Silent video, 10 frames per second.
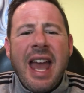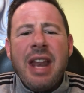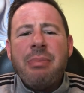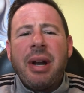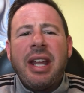
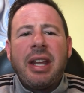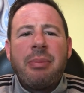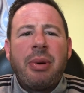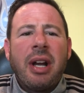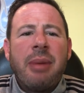Anybody
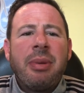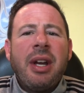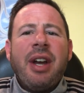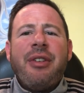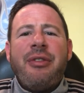can put up
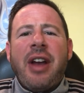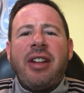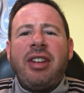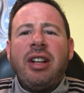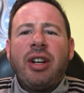
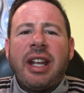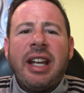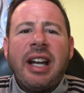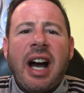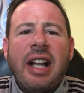fancy
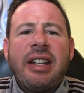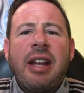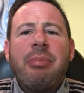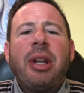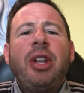looking
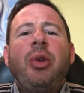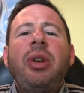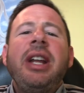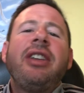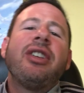content, but you
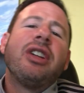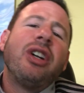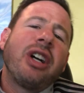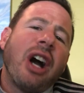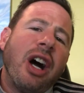need to
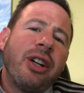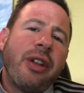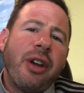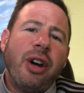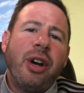look
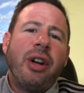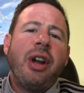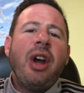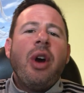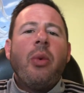under the
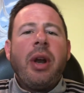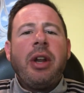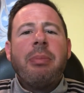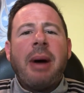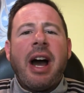hood when
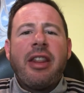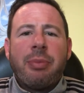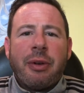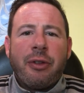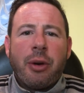you buy the
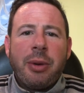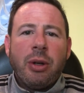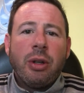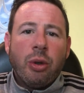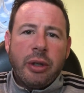
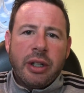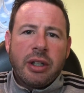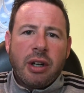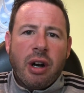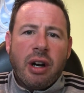proverbial
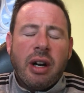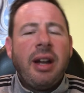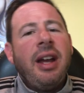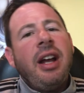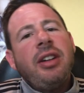lawyer car.
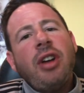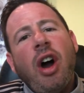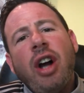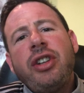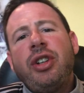
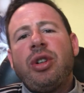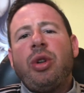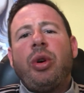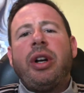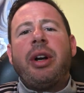Talk to your
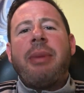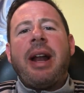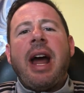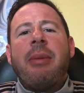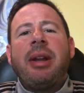lawyer
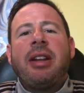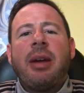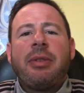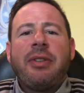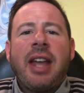about how many
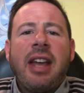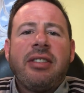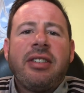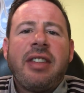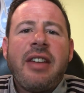types of
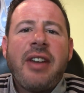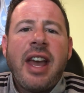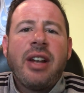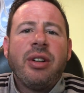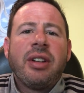cases they've
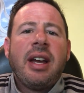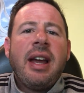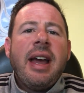handled.